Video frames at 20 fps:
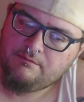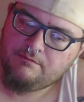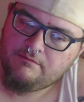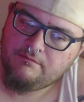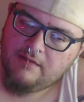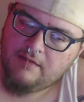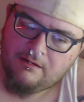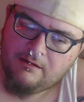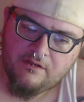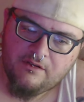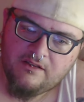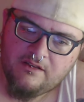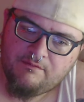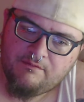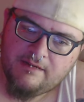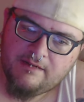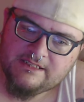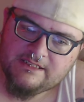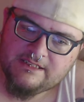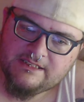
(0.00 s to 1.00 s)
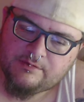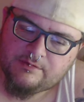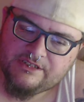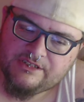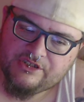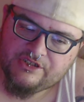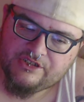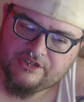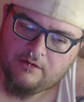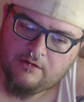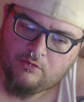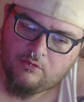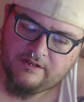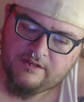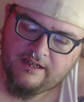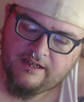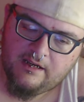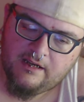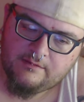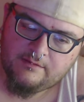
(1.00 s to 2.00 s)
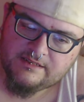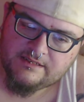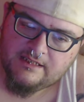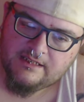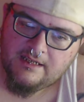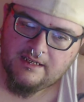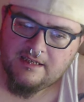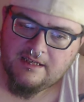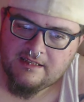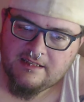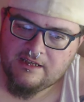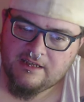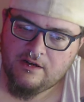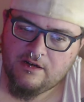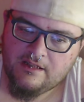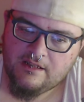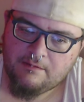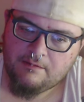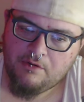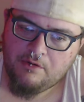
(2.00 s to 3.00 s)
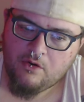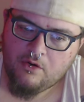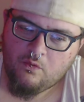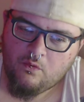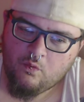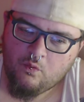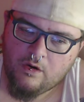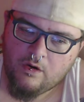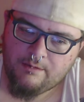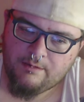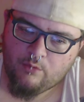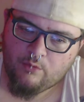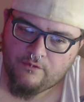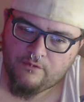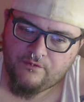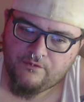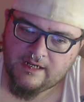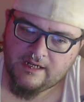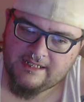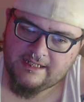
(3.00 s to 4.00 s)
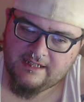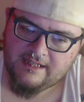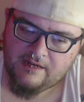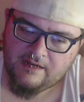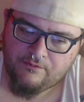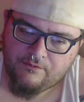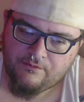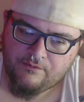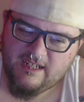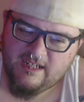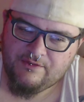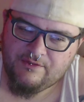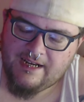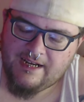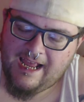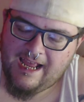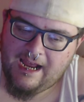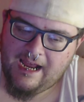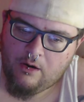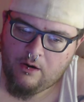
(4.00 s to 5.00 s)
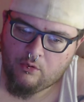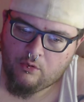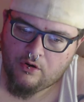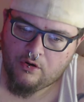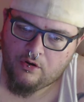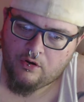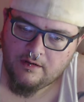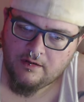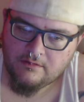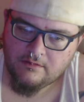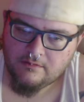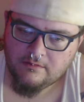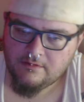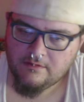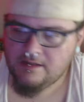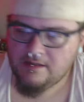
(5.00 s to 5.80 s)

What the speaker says: 100 more times than go on my belt one more fucking time for even an hour. Fuck that.